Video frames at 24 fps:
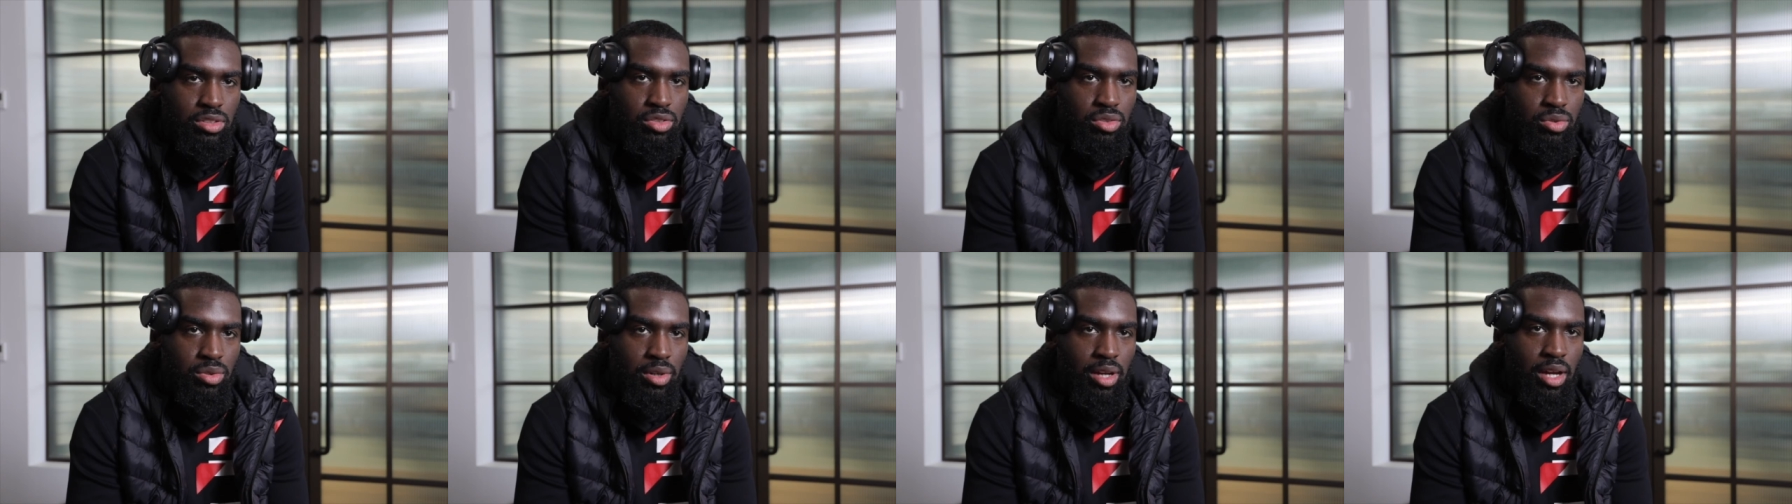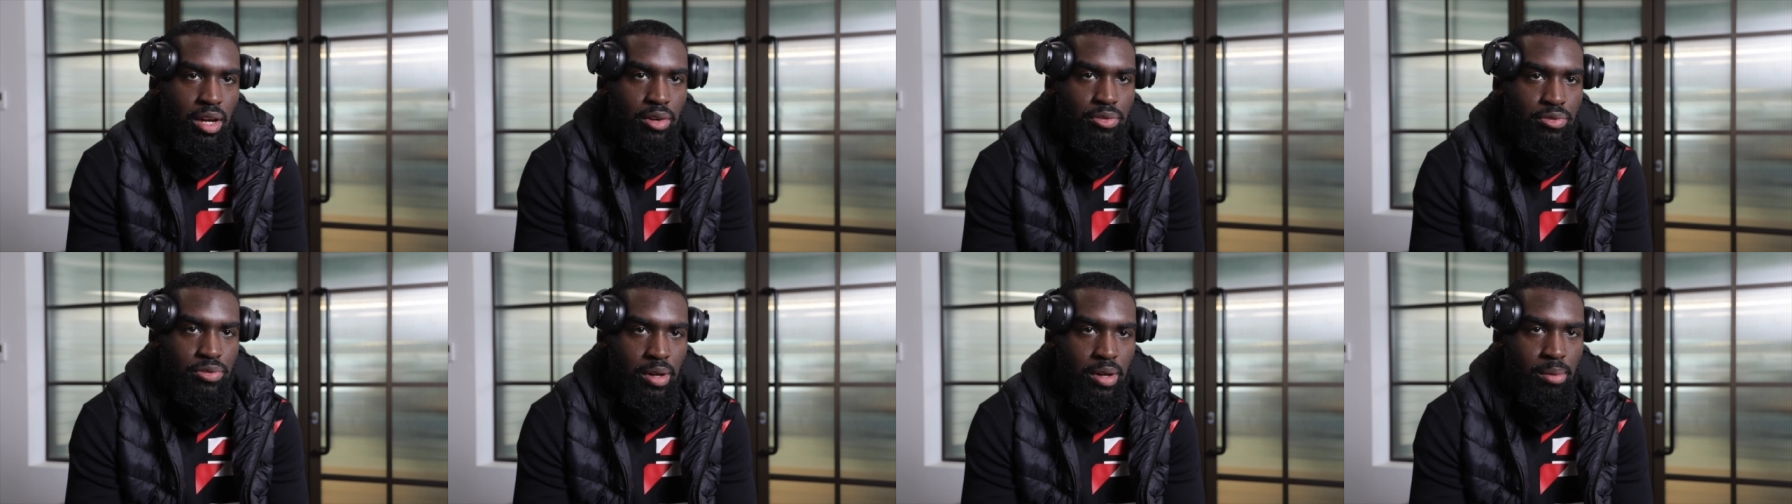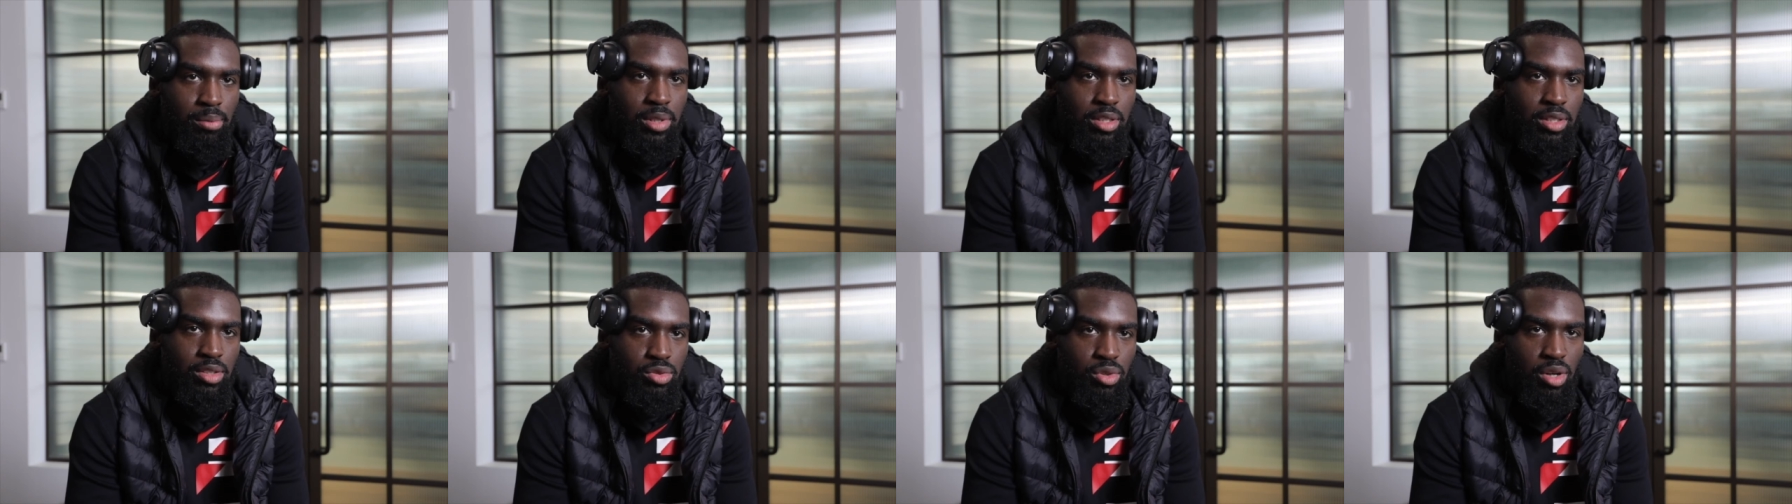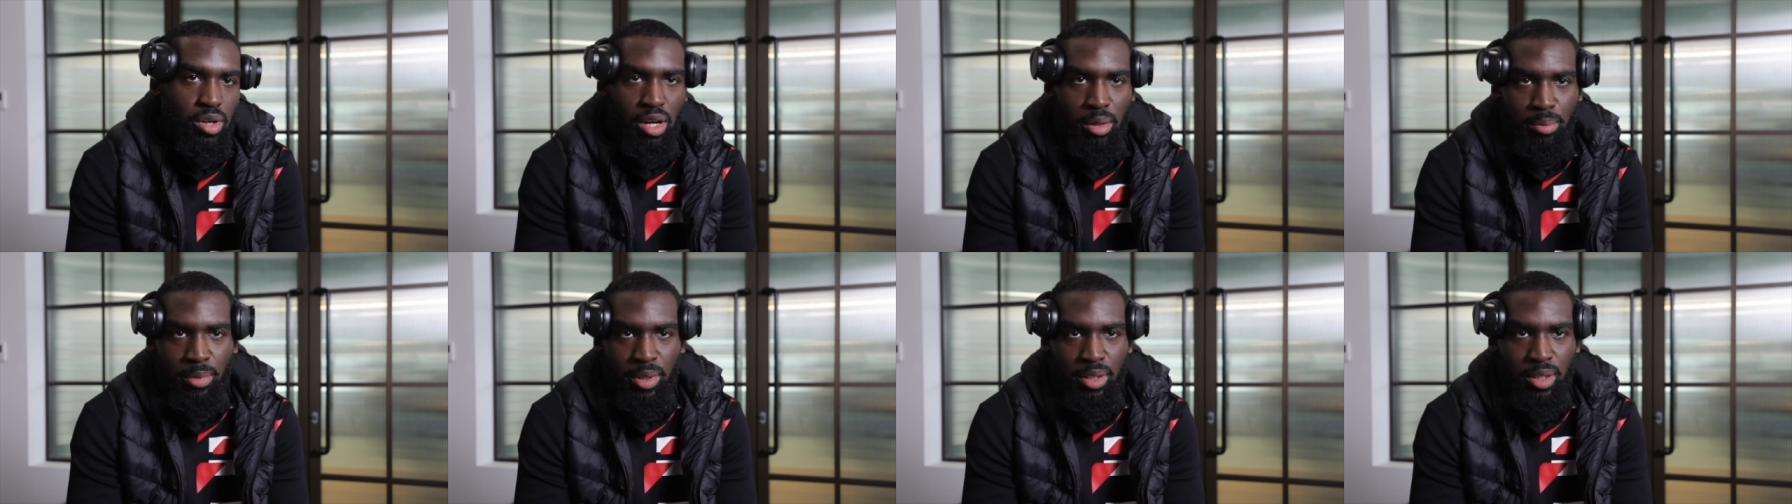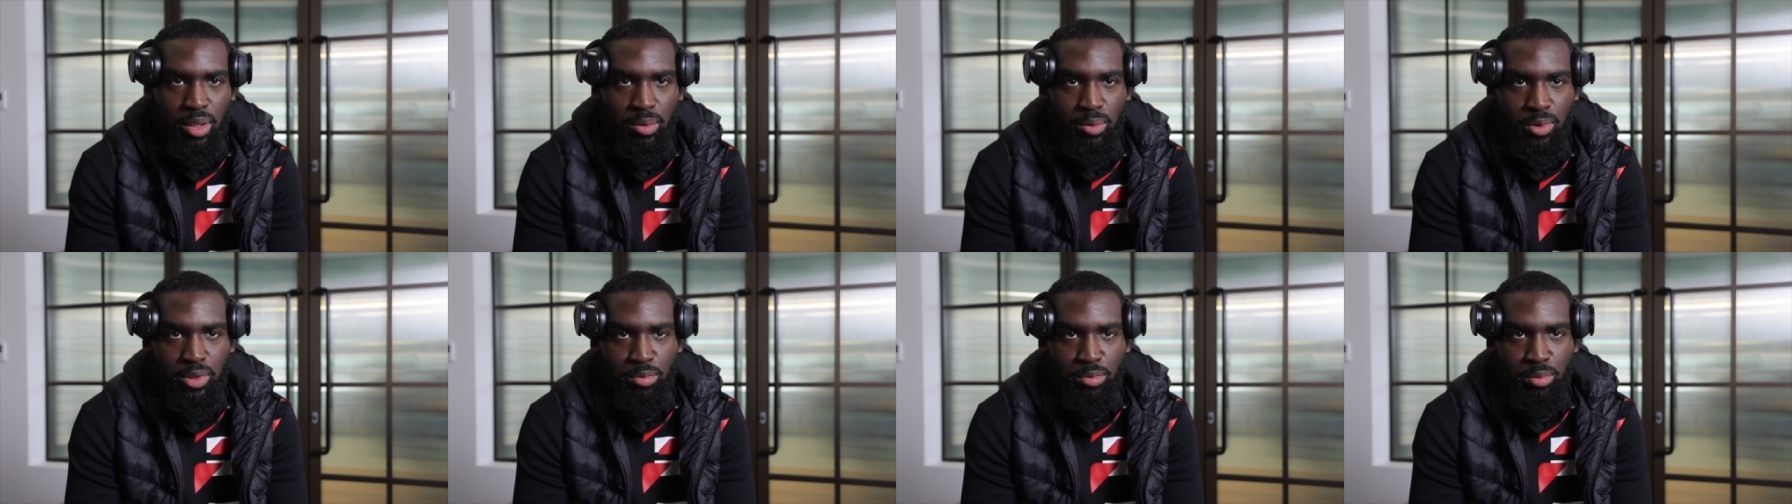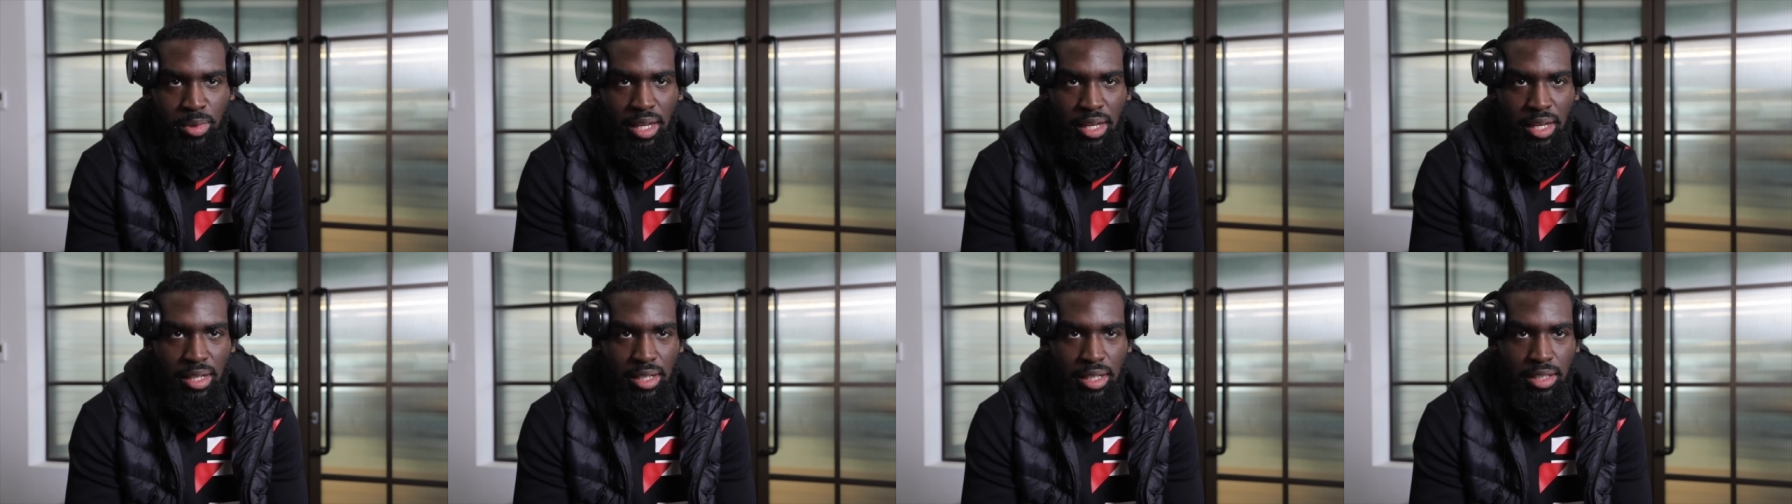to create a family drama that was
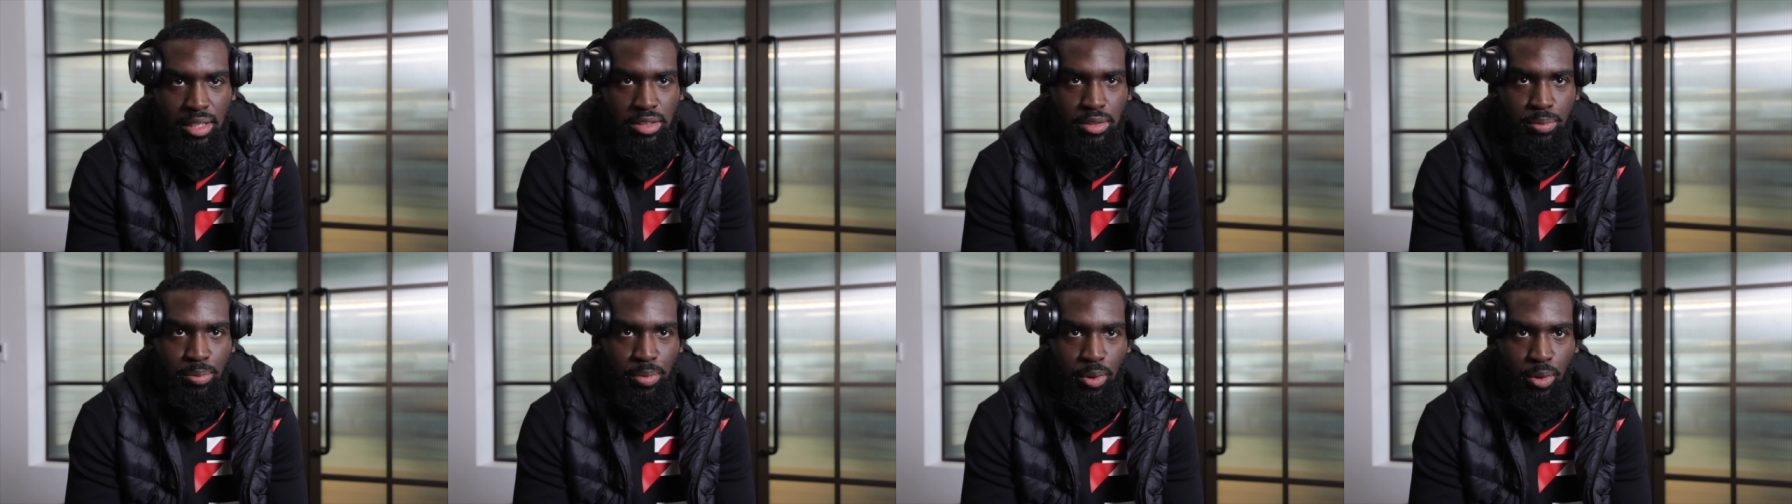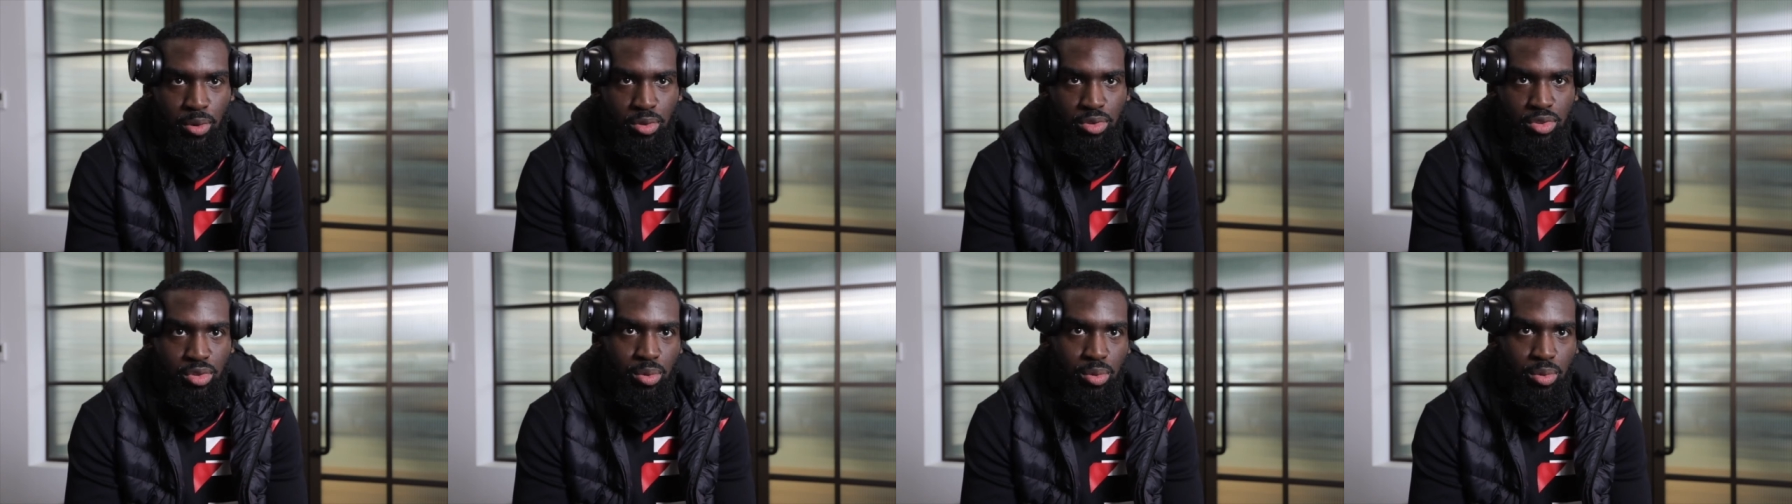black as opposed